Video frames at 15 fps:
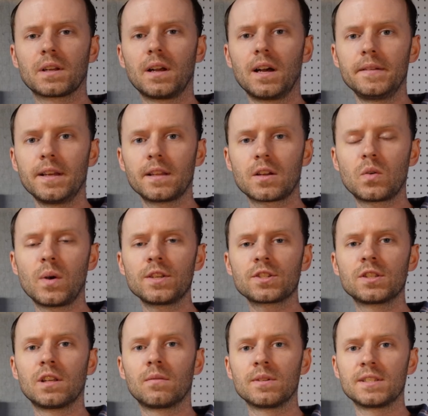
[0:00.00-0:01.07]
Another
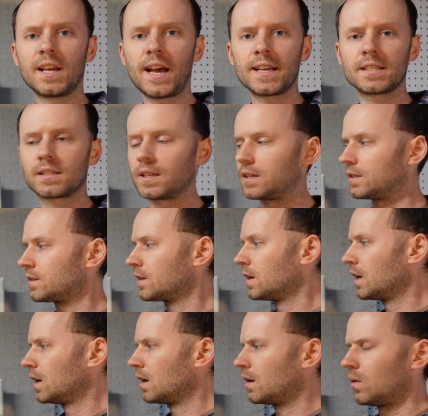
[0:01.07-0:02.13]
question that was asked is,
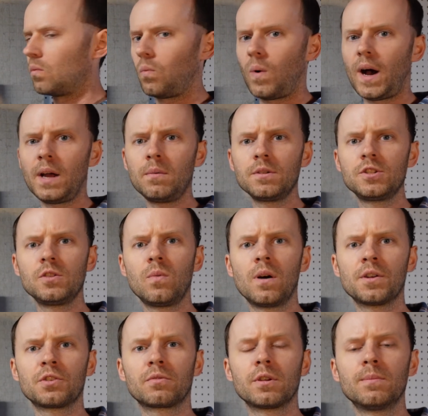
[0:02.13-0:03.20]
why would you
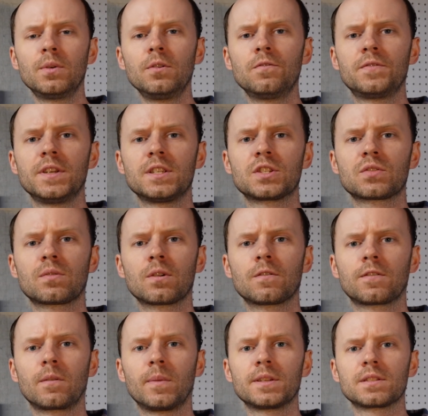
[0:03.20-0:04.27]
want to remove the screw
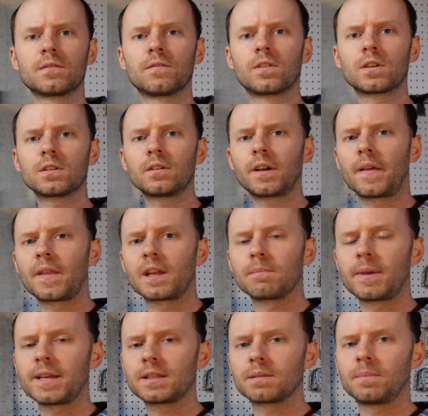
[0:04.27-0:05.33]
from this inverter and then
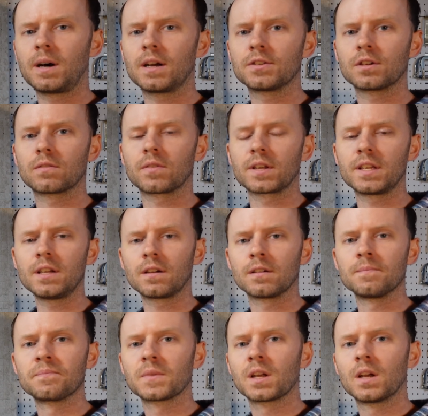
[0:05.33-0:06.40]
make the bond over
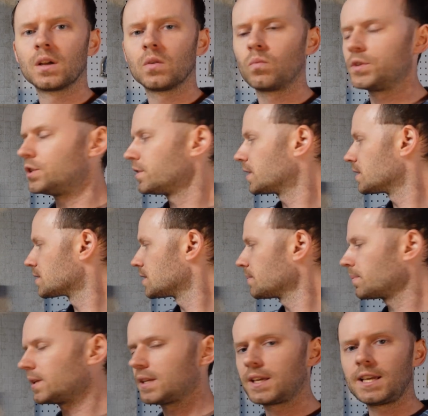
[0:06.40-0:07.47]
here when you can
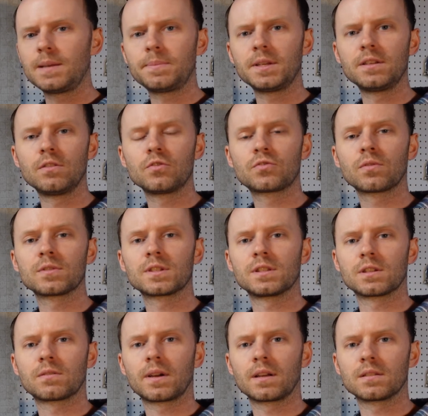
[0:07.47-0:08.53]
simply keep the neutrals and
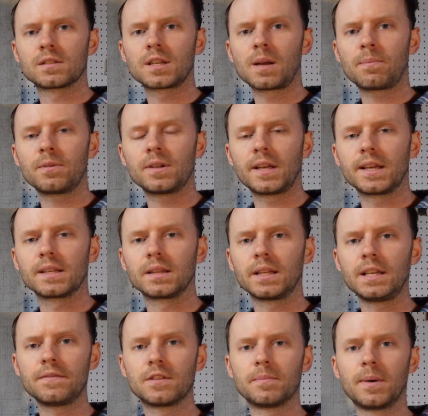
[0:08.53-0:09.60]
the ground separate and
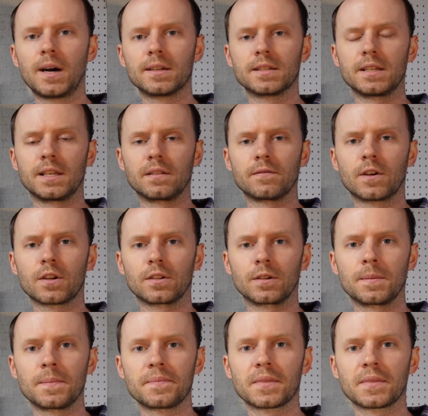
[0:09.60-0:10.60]
leave the bond in the inverter?